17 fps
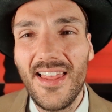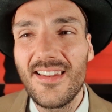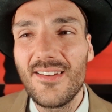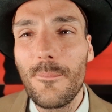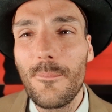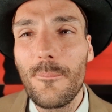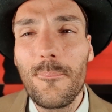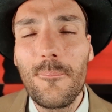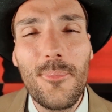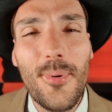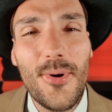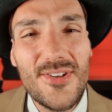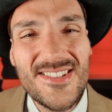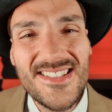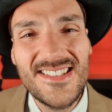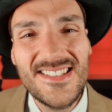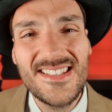in a
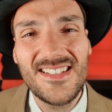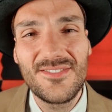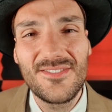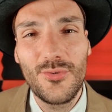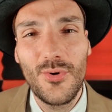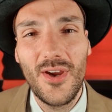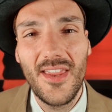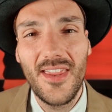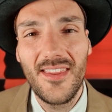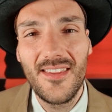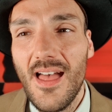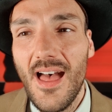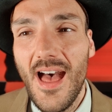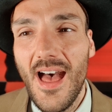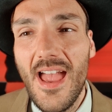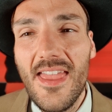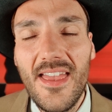positive way.
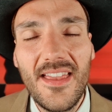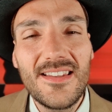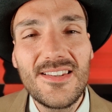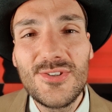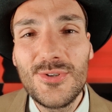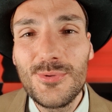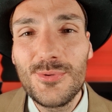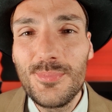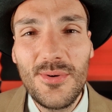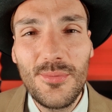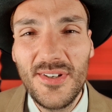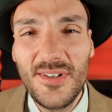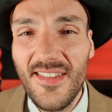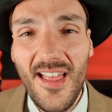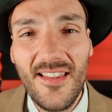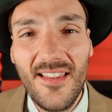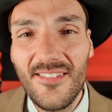I hate to be
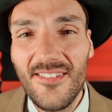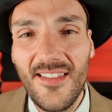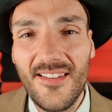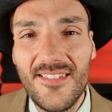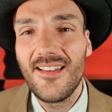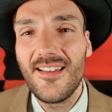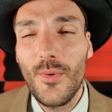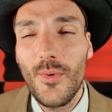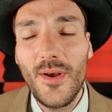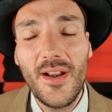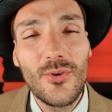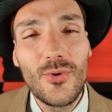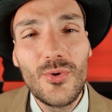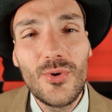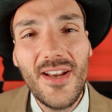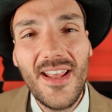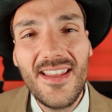redundant. When a
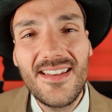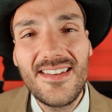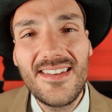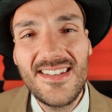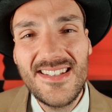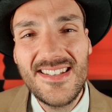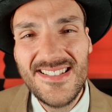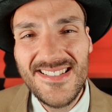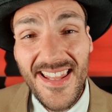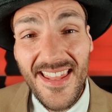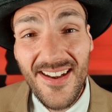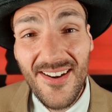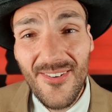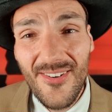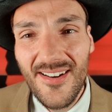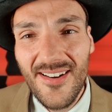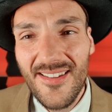good idea is
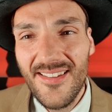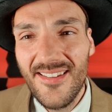there,